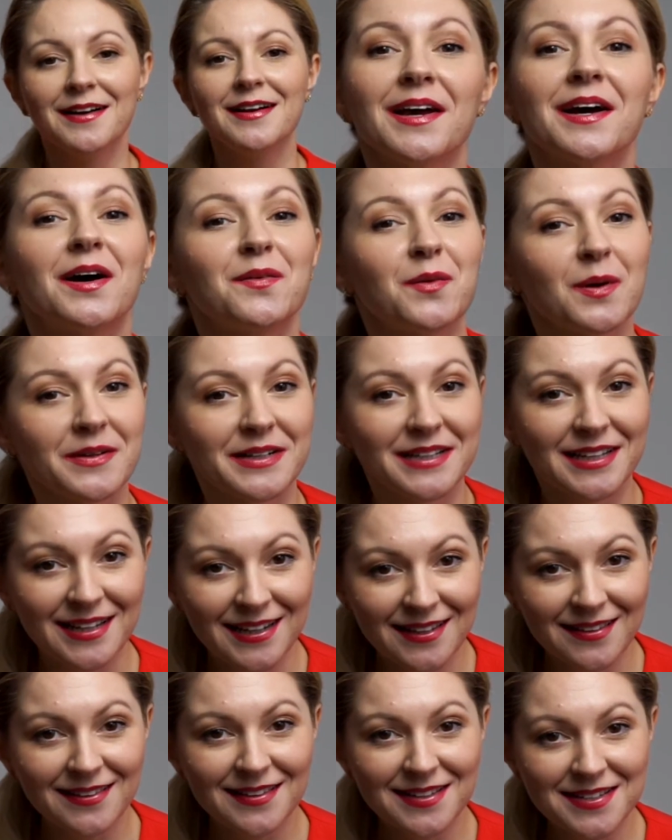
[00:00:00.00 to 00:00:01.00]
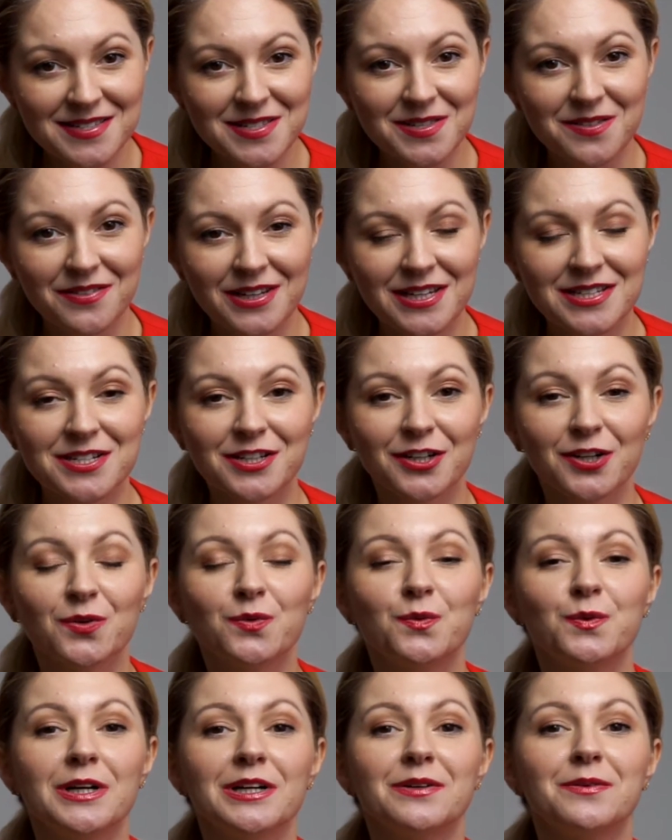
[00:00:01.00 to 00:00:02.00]
However, in this video
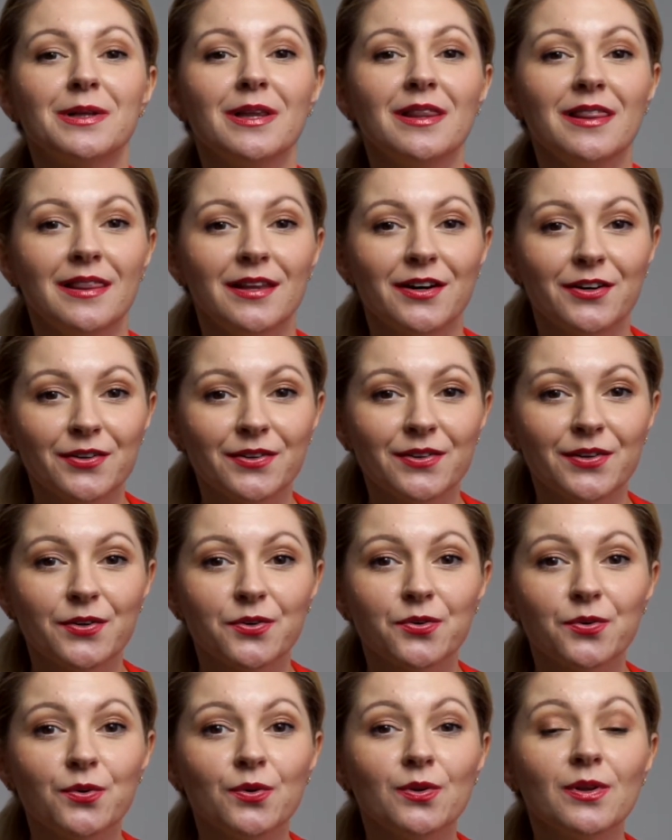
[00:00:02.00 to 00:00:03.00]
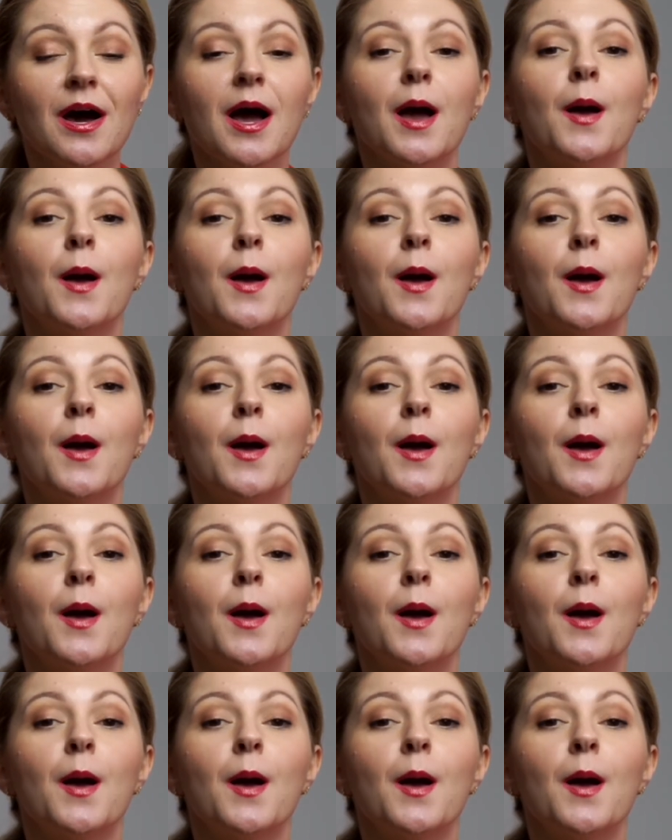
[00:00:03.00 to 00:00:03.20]
we will learn the rule